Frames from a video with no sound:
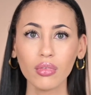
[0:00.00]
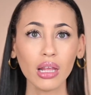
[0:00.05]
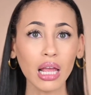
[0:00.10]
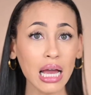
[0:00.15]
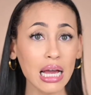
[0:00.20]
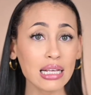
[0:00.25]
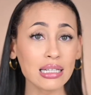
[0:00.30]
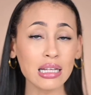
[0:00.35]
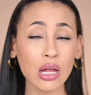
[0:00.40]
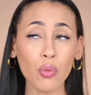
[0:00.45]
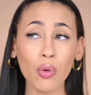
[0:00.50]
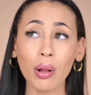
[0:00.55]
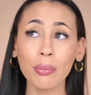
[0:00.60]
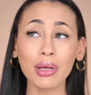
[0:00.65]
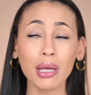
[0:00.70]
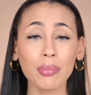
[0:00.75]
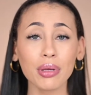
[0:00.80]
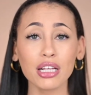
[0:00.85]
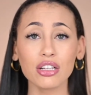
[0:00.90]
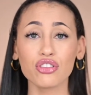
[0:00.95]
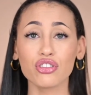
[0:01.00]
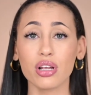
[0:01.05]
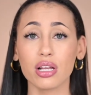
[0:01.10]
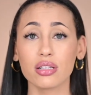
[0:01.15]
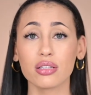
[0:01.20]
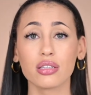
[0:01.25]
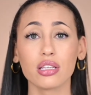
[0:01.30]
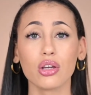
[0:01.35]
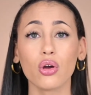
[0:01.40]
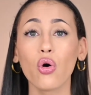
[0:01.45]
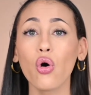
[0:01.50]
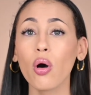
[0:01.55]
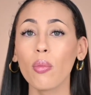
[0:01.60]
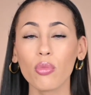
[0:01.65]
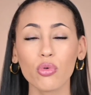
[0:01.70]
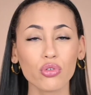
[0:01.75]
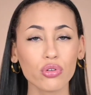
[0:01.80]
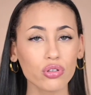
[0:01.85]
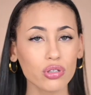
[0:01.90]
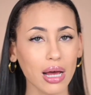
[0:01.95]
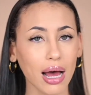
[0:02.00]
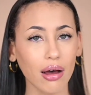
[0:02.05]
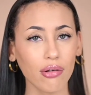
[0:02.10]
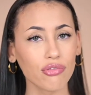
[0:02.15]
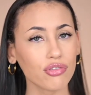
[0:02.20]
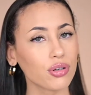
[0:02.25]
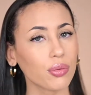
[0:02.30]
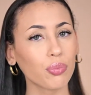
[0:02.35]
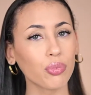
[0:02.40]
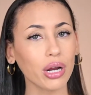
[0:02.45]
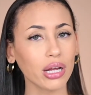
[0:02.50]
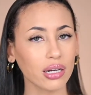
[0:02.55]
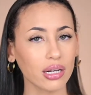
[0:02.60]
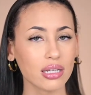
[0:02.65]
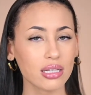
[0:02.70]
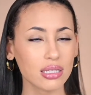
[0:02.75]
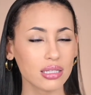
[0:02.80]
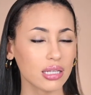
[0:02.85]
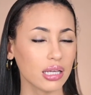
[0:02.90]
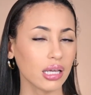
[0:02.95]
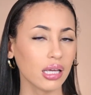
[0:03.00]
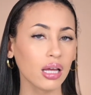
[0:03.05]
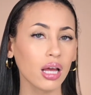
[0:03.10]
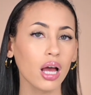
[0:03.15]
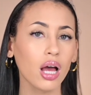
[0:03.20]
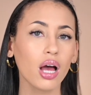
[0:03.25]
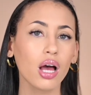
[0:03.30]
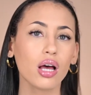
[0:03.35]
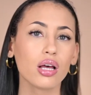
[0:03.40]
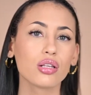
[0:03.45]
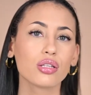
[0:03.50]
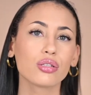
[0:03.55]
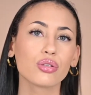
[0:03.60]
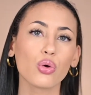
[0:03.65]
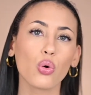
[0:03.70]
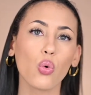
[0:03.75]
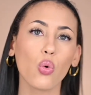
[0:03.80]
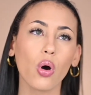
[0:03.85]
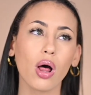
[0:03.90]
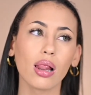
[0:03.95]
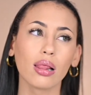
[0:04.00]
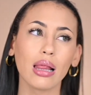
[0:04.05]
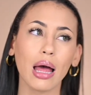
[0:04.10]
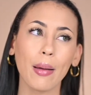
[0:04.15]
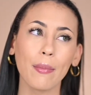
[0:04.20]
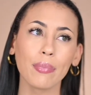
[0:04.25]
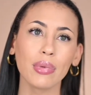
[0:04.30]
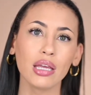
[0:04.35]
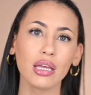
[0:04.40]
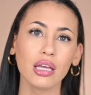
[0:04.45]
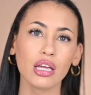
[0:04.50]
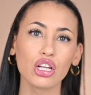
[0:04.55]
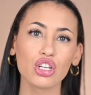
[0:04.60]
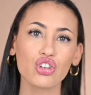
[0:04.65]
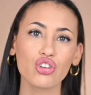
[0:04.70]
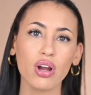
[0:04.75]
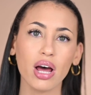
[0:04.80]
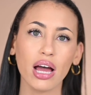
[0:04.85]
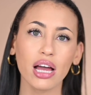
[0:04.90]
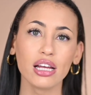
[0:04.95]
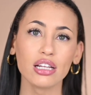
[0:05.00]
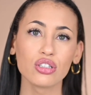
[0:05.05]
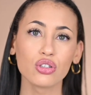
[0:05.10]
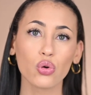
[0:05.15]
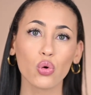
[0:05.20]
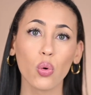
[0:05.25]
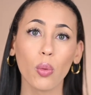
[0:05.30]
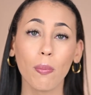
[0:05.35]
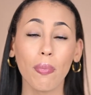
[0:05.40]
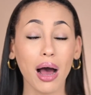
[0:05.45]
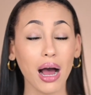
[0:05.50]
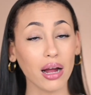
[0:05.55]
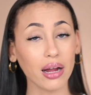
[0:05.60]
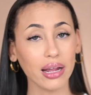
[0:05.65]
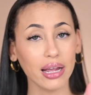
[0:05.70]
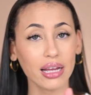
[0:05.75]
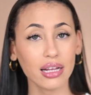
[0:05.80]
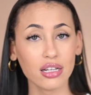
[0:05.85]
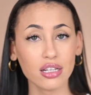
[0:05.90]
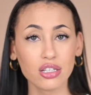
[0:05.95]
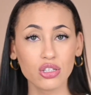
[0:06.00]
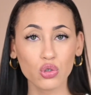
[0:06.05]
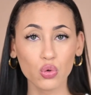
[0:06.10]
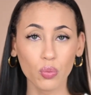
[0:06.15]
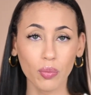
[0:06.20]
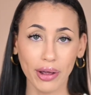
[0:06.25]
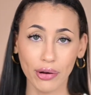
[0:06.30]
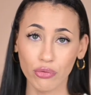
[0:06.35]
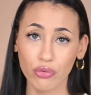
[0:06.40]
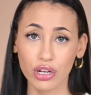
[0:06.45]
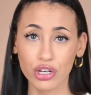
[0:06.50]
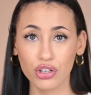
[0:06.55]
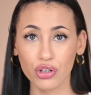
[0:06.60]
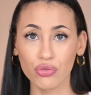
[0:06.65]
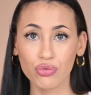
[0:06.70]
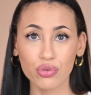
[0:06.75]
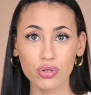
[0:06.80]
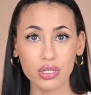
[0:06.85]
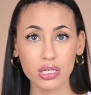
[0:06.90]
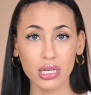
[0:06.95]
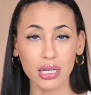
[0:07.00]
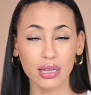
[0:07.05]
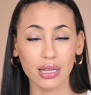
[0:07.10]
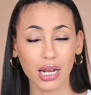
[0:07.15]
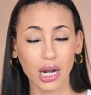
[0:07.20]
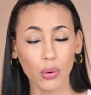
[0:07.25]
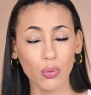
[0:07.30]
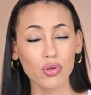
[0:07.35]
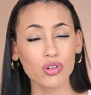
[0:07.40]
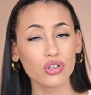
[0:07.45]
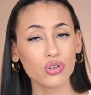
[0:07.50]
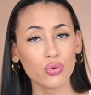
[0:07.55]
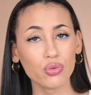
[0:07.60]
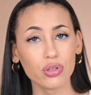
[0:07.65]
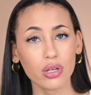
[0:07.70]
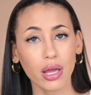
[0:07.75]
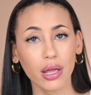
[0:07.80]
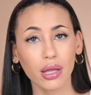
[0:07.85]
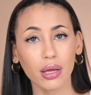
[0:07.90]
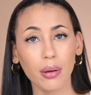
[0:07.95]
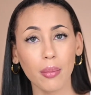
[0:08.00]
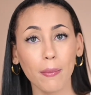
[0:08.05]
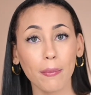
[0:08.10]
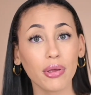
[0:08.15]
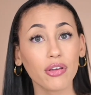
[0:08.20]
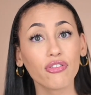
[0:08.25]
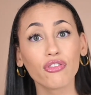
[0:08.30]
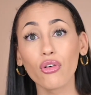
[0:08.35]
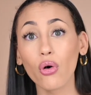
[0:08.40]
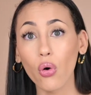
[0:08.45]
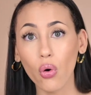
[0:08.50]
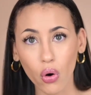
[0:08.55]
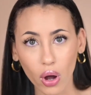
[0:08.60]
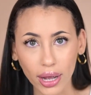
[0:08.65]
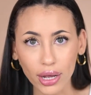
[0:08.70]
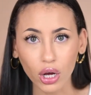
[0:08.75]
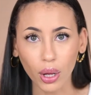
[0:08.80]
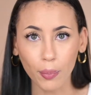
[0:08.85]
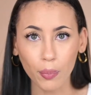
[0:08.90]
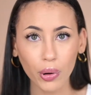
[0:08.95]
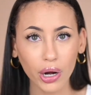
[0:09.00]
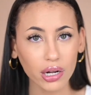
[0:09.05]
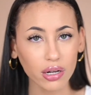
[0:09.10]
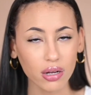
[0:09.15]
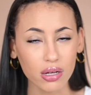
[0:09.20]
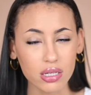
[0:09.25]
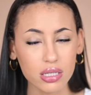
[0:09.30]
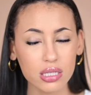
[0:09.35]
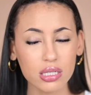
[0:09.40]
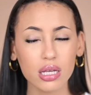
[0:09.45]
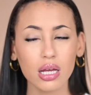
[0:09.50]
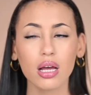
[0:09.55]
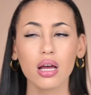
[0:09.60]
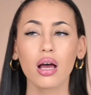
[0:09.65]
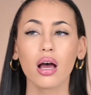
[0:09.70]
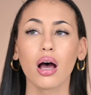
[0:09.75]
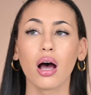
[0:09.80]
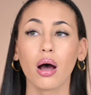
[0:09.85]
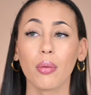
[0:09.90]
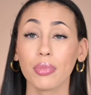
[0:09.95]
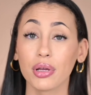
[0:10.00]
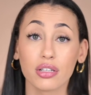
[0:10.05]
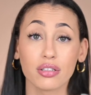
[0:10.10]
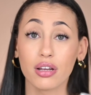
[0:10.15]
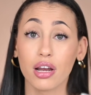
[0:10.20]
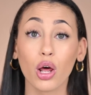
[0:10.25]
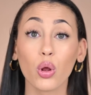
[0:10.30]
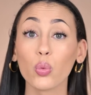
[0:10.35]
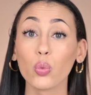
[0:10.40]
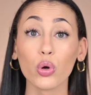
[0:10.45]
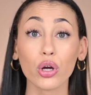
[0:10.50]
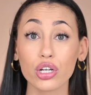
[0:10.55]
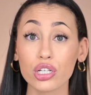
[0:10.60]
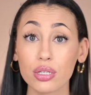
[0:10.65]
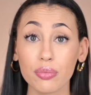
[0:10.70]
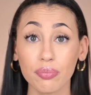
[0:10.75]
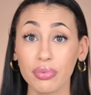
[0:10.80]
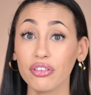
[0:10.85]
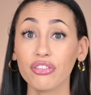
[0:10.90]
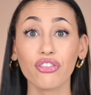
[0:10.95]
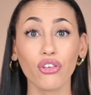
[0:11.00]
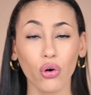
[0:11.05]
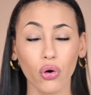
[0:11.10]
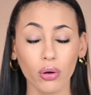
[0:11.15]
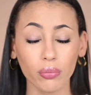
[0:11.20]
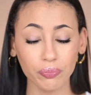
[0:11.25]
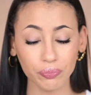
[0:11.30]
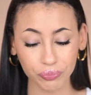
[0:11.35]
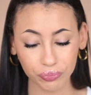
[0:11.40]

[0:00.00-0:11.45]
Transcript: I said, well, maybe it's just the hormones after pregnancy. So let me try to go back into my rigid routine that I was using before I got pregnant, because it had worked before.